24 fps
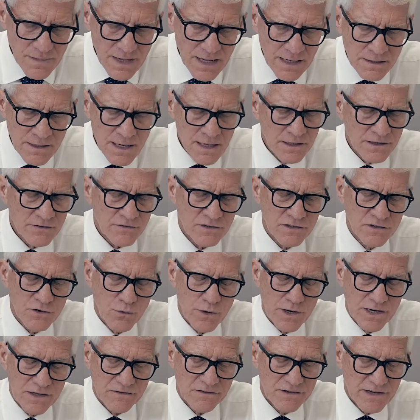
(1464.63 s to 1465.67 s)
Now listen to
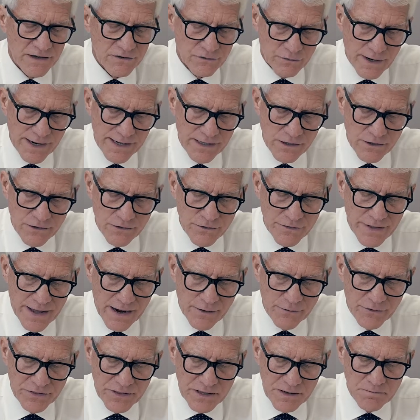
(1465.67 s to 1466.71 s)
what it says right under
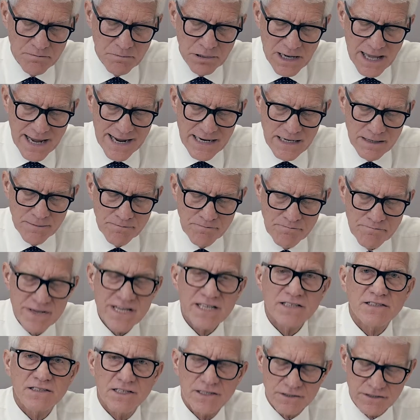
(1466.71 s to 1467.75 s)
that. Within blank
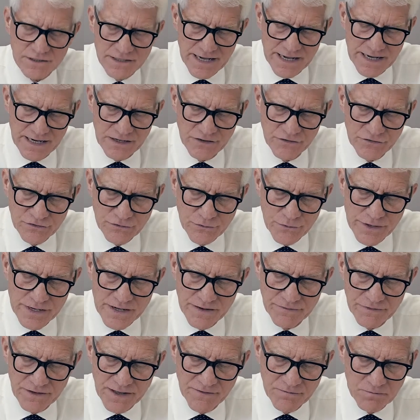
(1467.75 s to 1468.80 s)
business days, 3
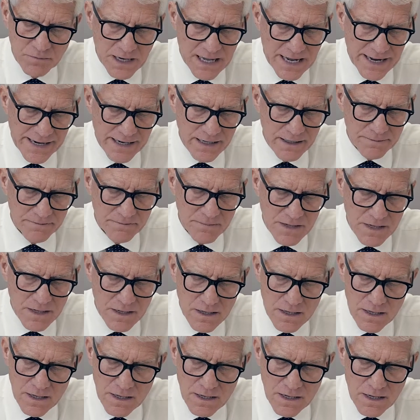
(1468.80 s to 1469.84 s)
if left blank,
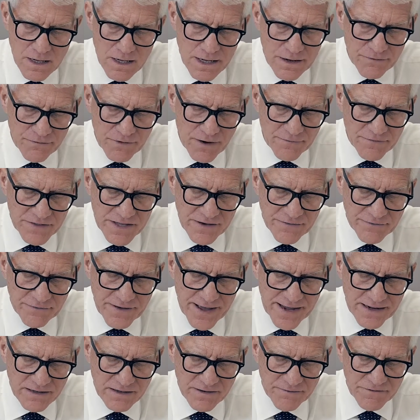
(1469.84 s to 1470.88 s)
of the
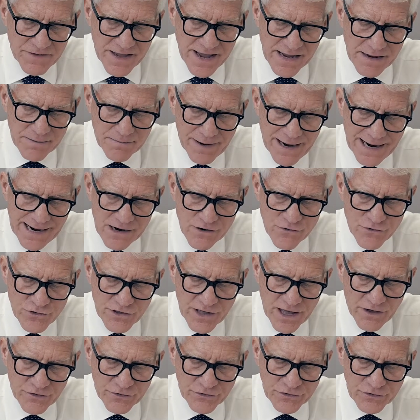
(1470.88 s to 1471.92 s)
effective date, buyers
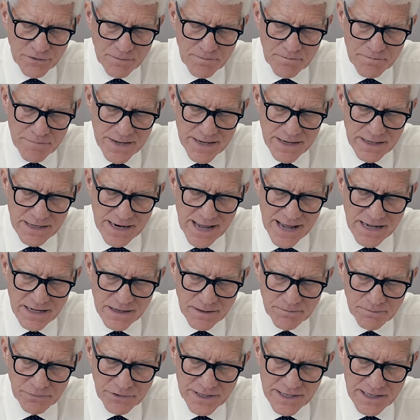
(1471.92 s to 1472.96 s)
shall submit a
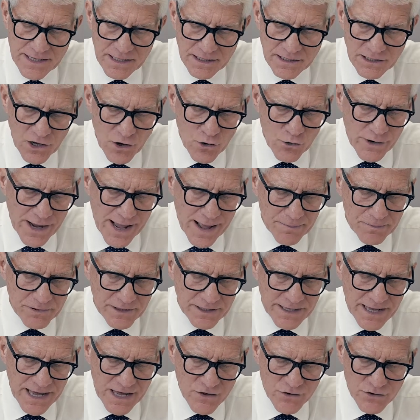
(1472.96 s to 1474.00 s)
completed loan
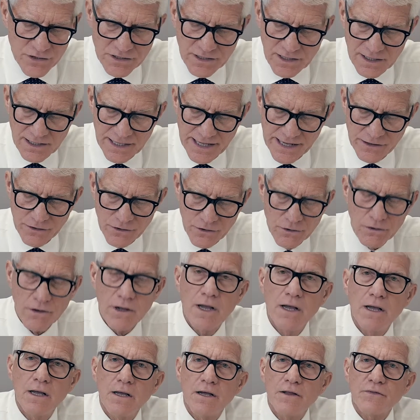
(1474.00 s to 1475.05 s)
application to lender.
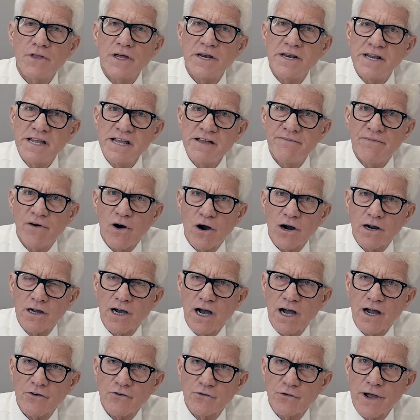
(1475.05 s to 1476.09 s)
The NEFAR
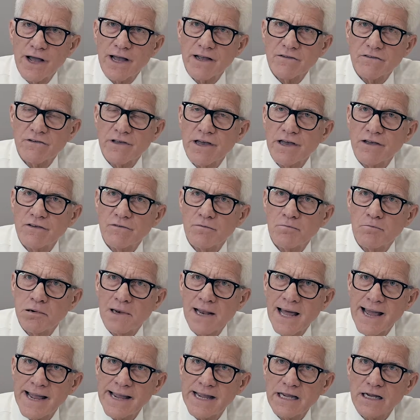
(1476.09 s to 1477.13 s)
contract says
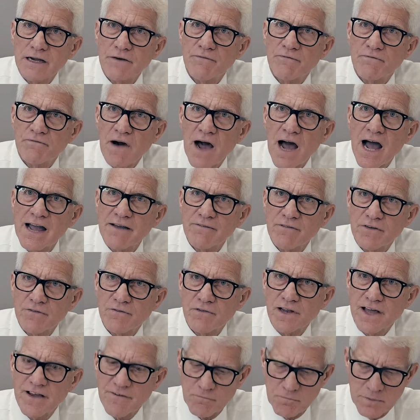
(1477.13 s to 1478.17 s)
blank, 5
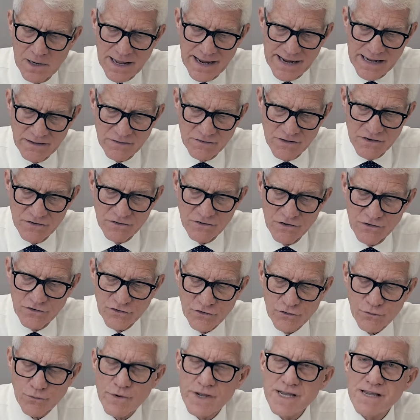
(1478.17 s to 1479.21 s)
if left blank. This is
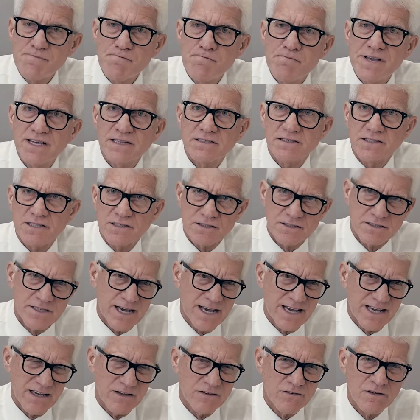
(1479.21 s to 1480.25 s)
3 business
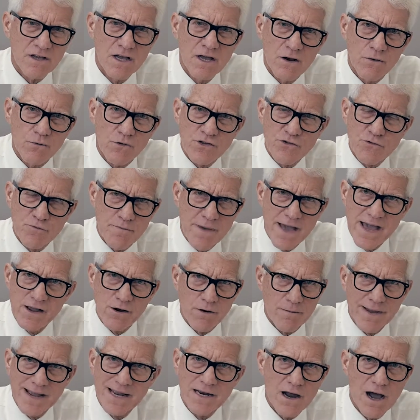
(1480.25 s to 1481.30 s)
days, which may
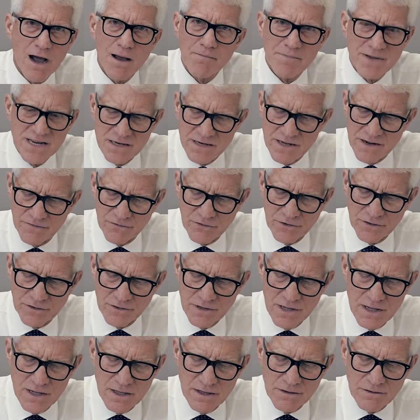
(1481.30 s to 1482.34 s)
or may not be different
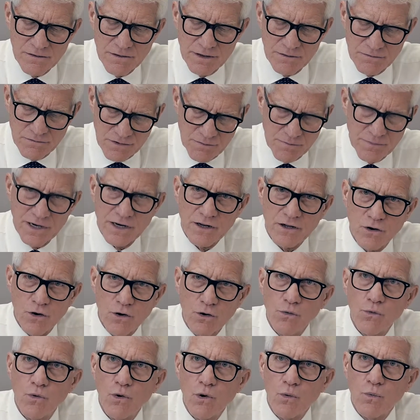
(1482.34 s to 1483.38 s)
depending
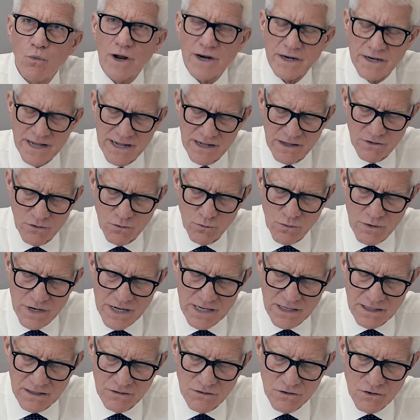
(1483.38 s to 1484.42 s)
on what day of the
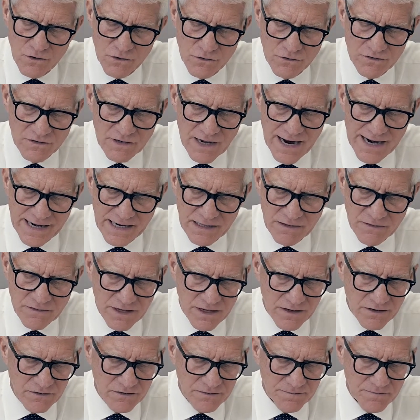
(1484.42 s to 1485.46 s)
week you're signing
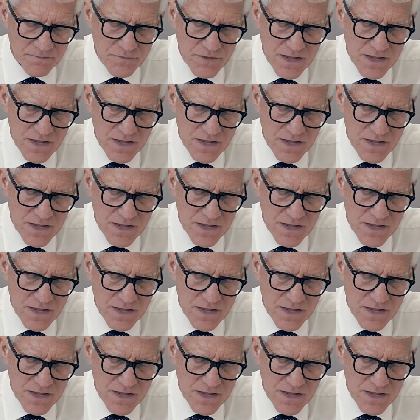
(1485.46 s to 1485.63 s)
this.